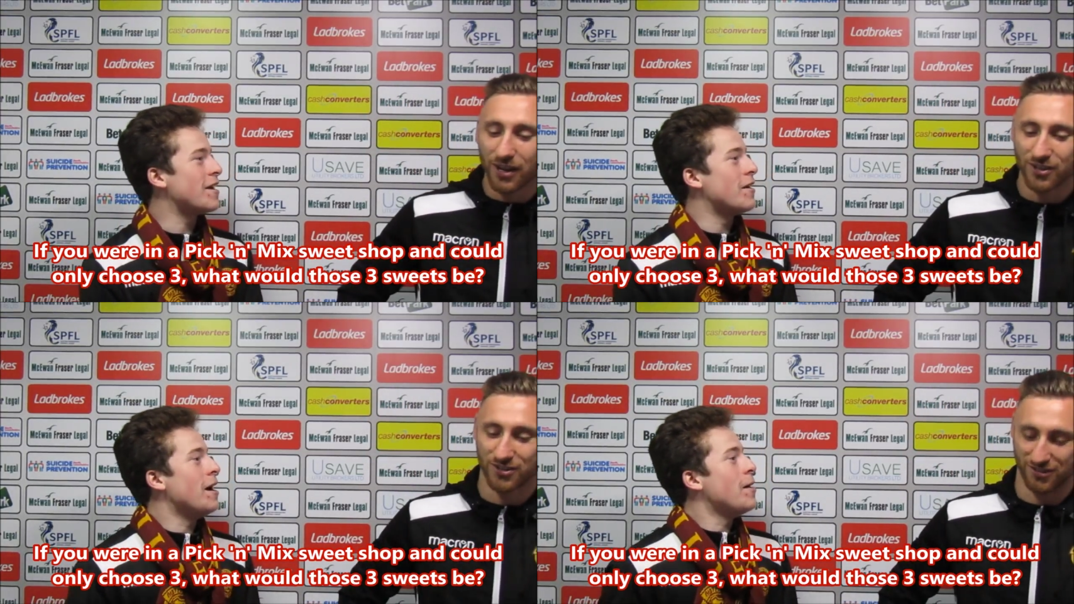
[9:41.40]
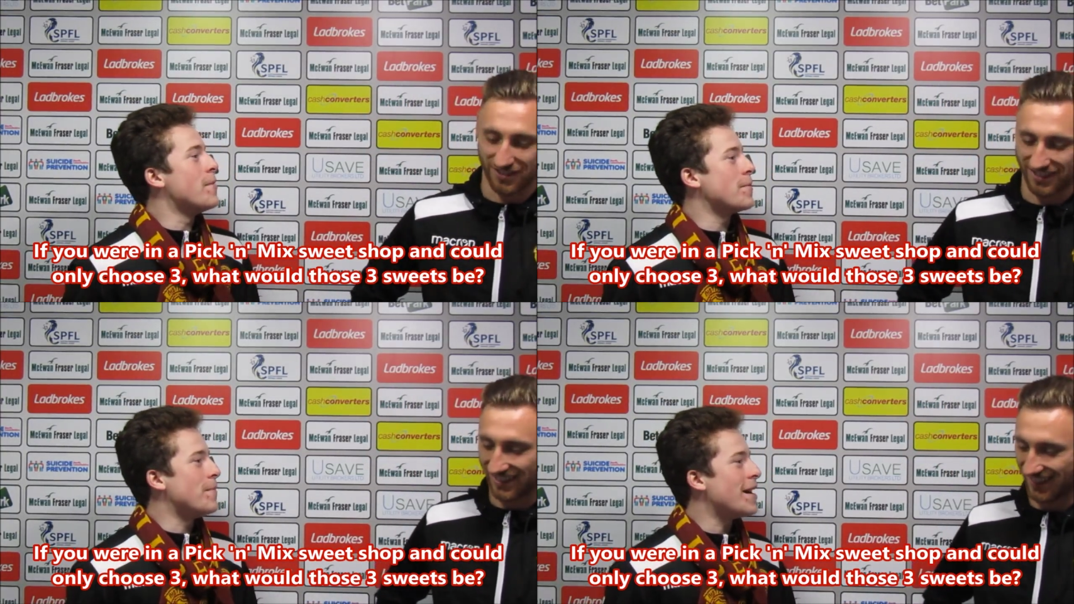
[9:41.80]
Speaker 1: question. Yeah,
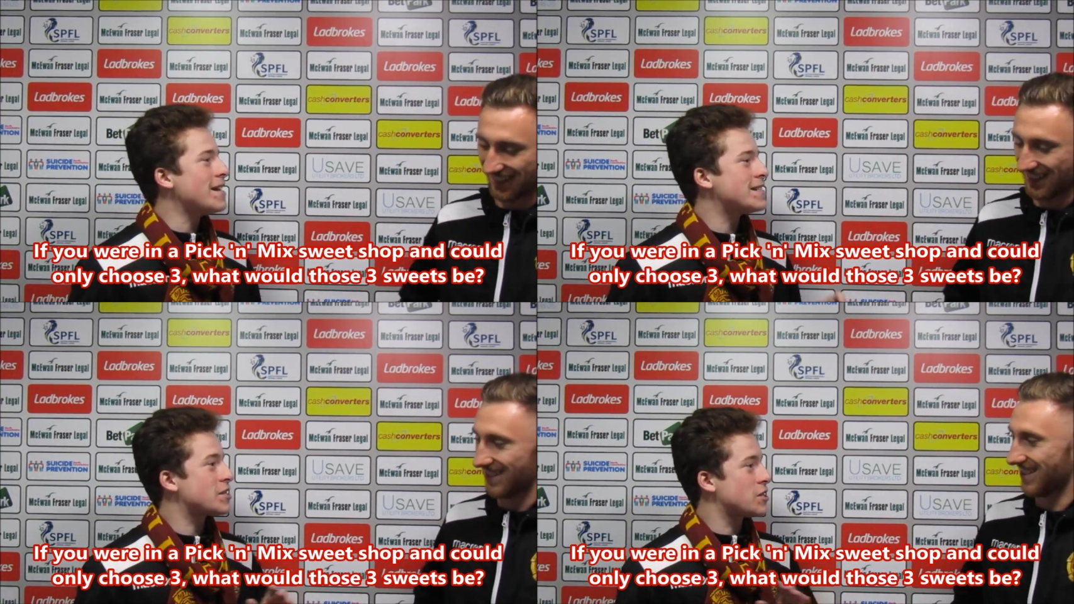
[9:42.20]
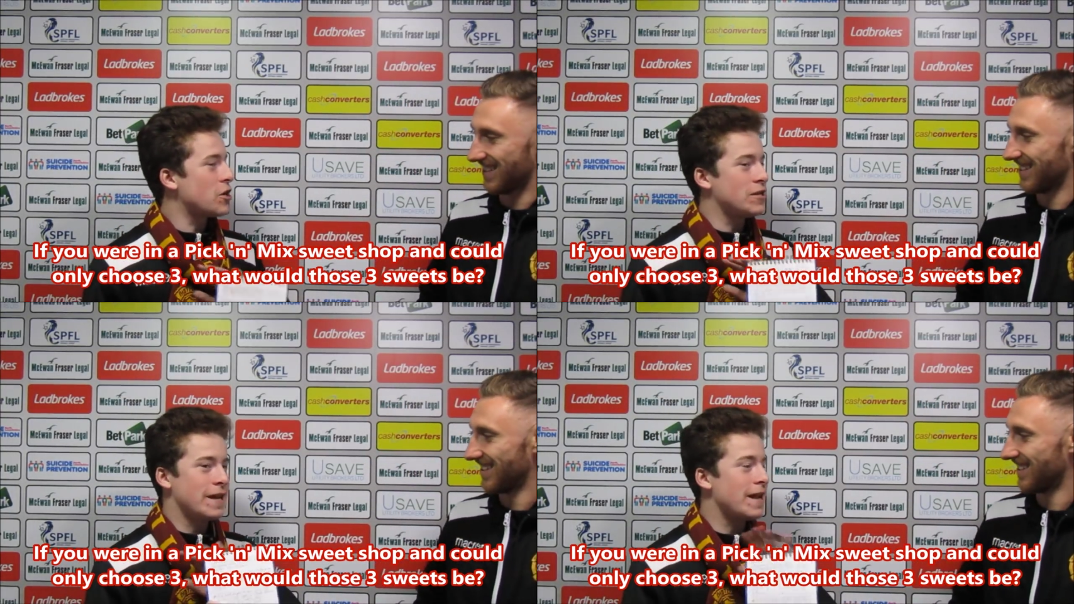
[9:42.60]
McManus
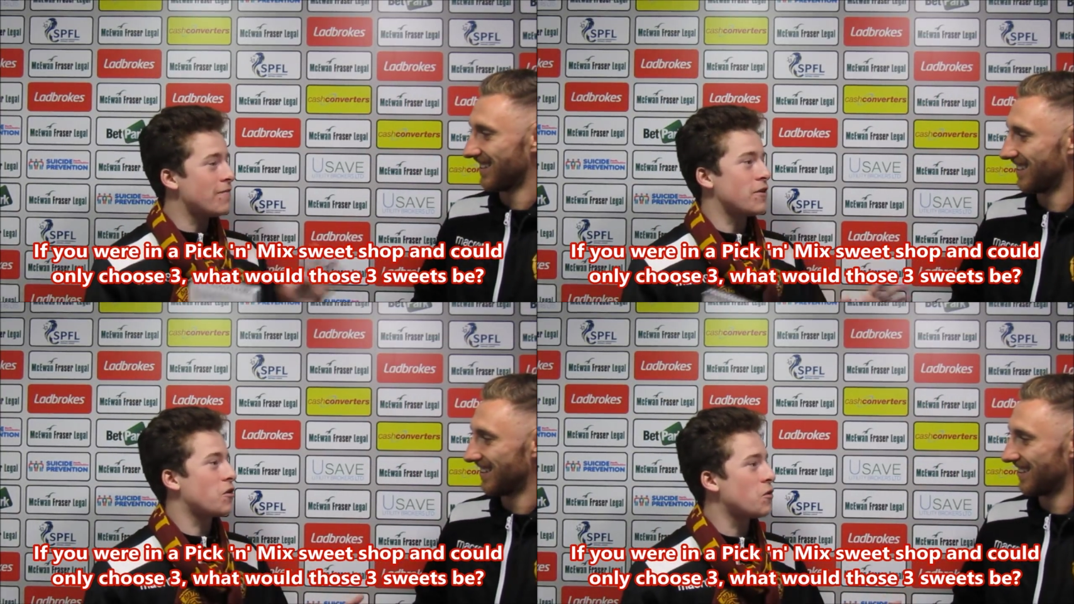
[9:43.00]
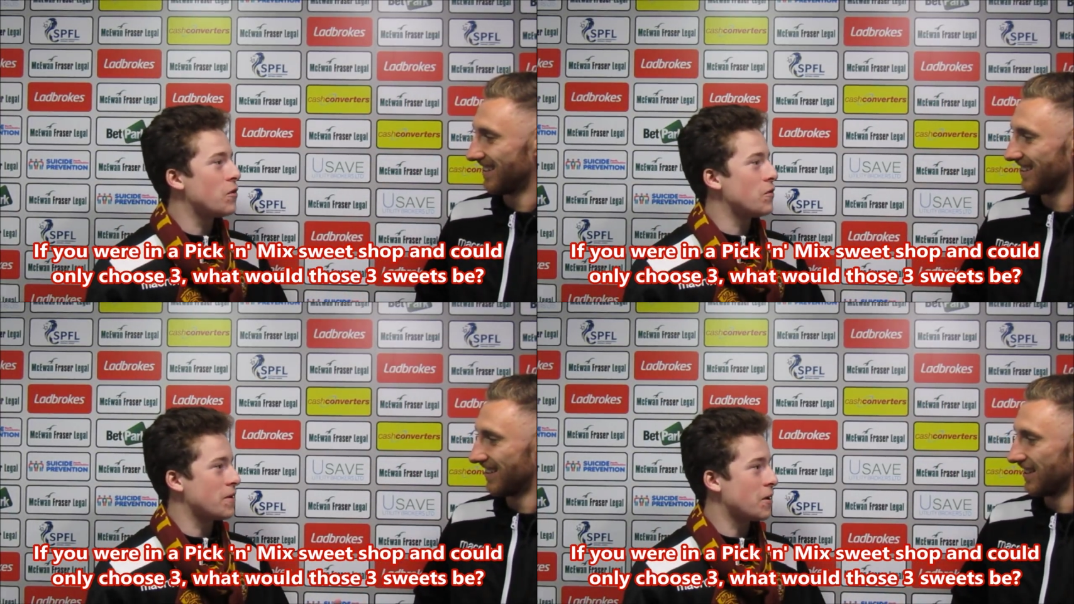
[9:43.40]
didn't have a
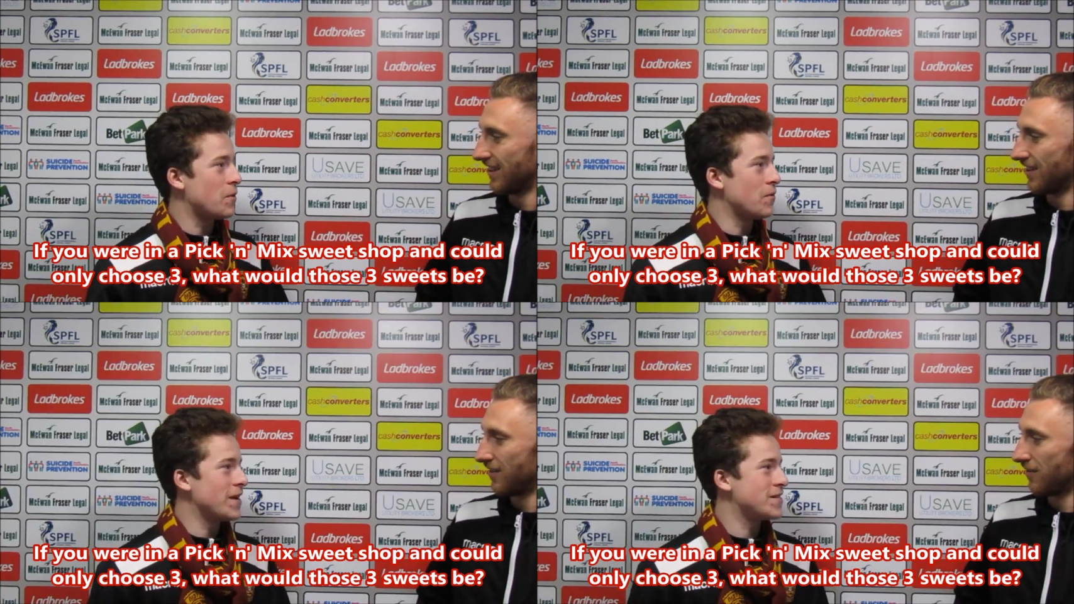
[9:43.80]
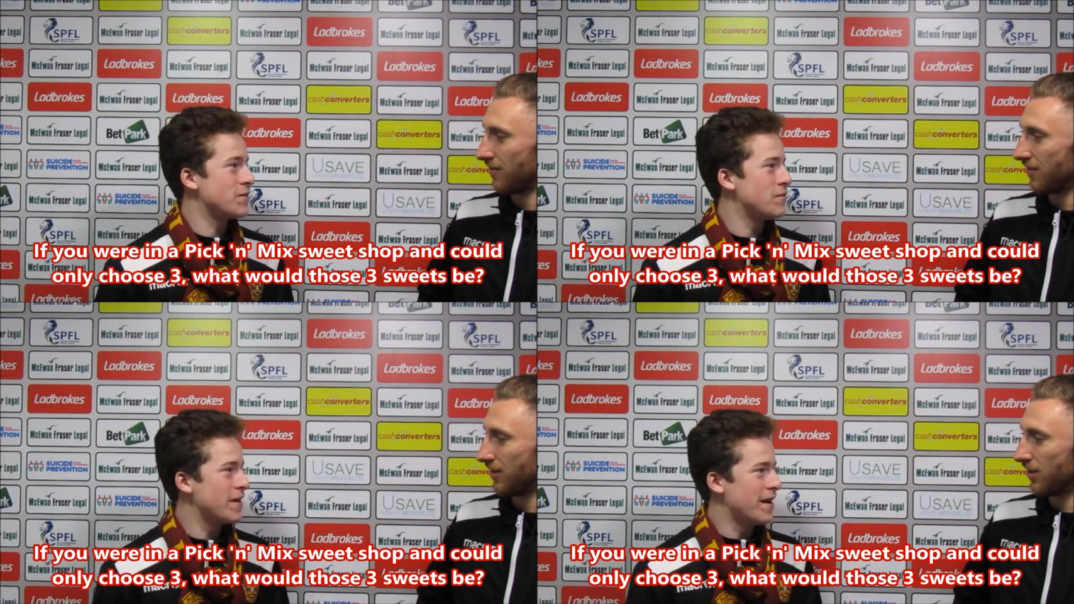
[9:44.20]
clue a couple of weeks
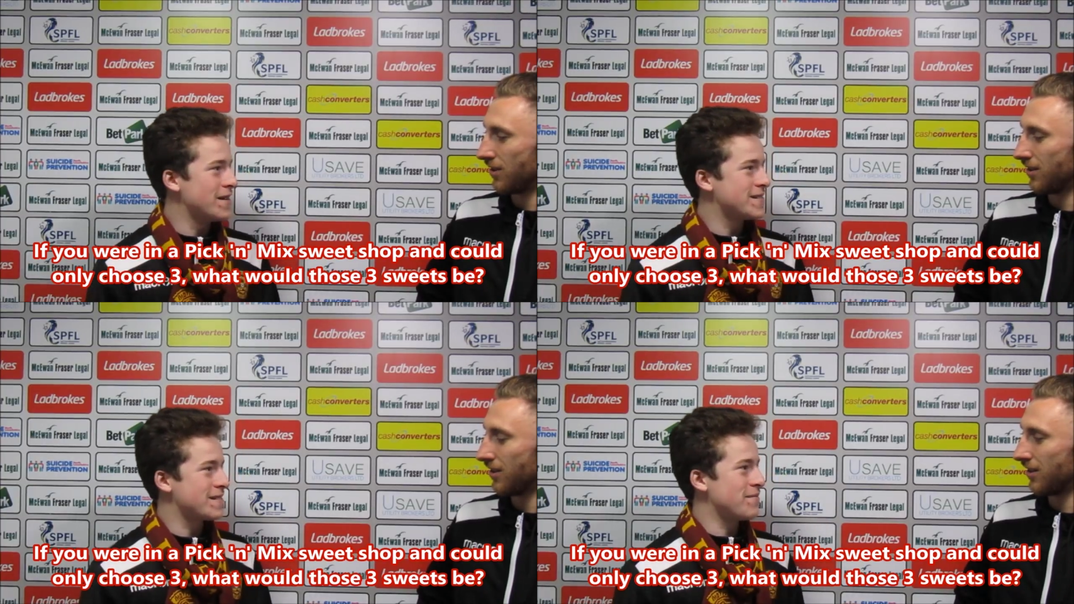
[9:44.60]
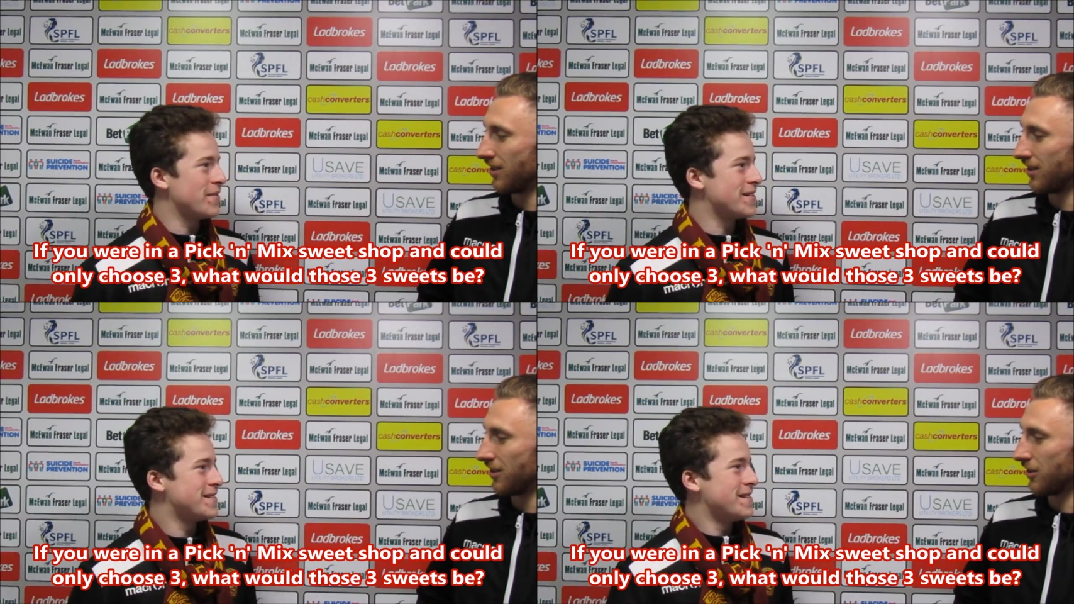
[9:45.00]
ago when I asked him
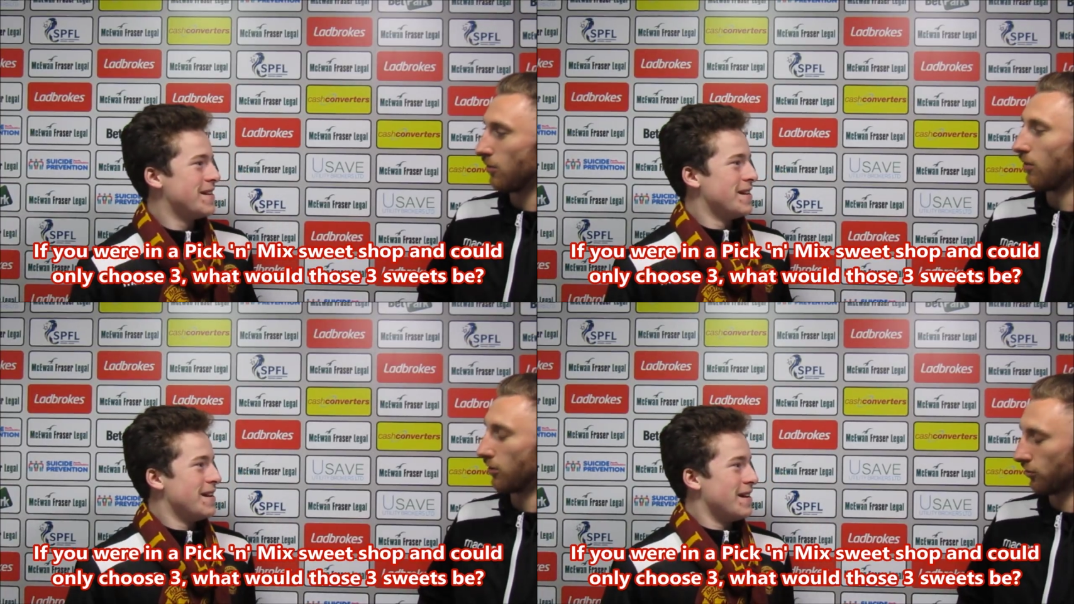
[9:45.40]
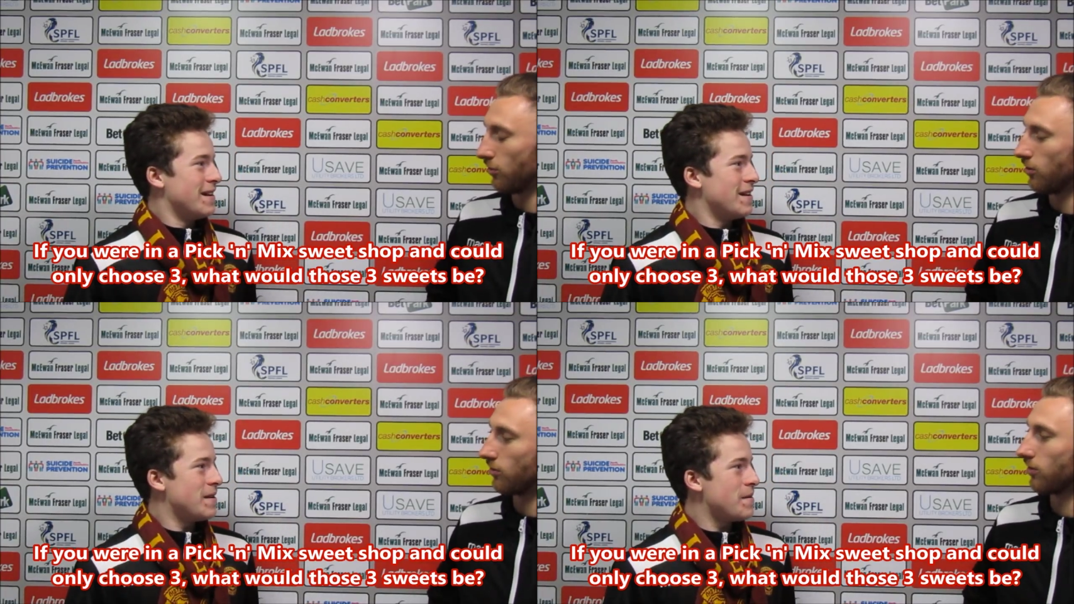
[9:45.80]
this. Go on, what's
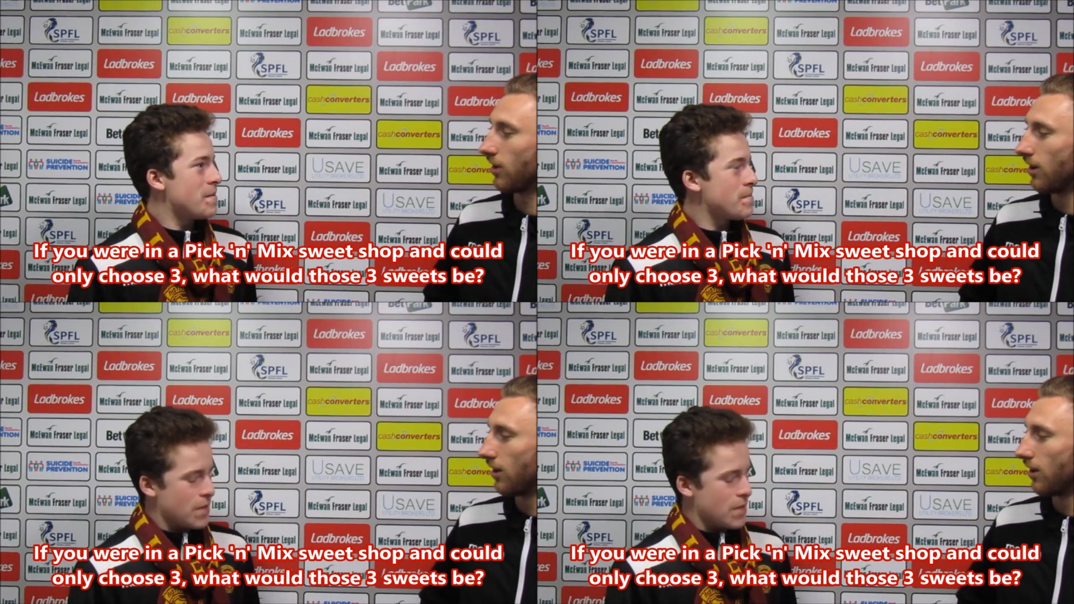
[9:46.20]
yours?